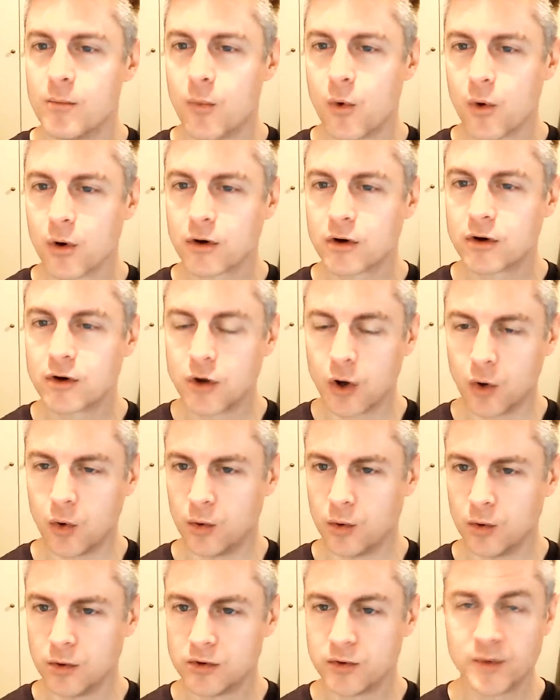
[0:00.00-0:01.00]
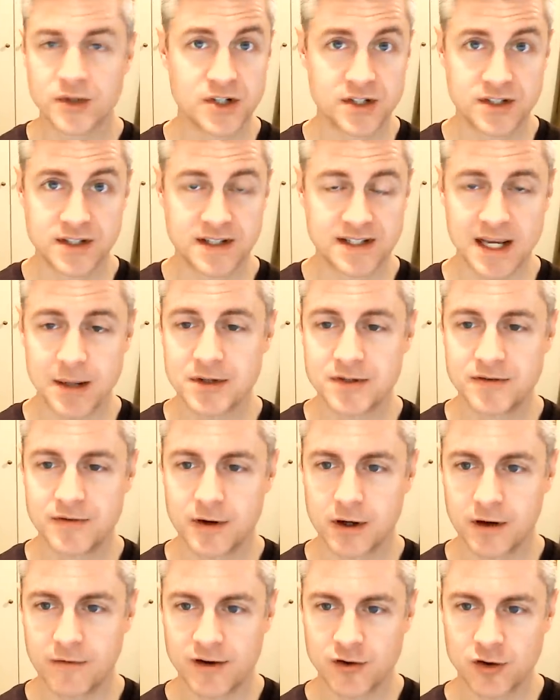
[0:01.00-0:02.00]
more gold, which is the same as vi
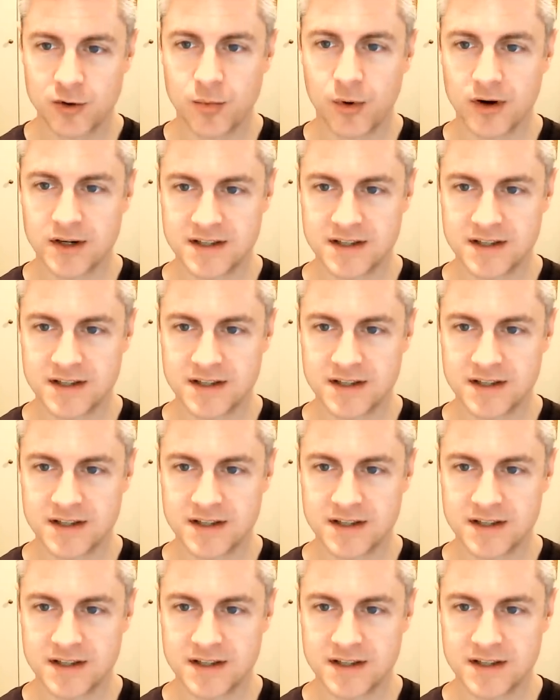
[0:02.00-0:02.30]
victory points